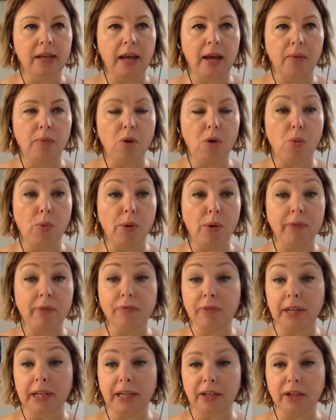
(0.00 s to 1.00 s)
And what we've
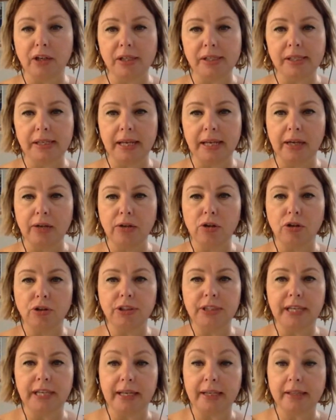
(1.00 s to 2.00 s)
recognised in our
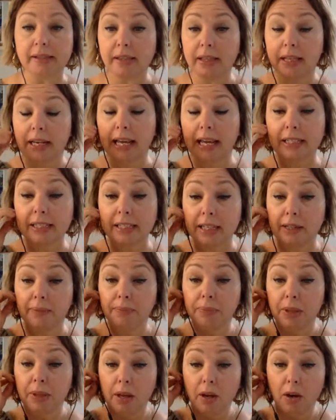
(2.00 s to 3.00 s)
context, that actually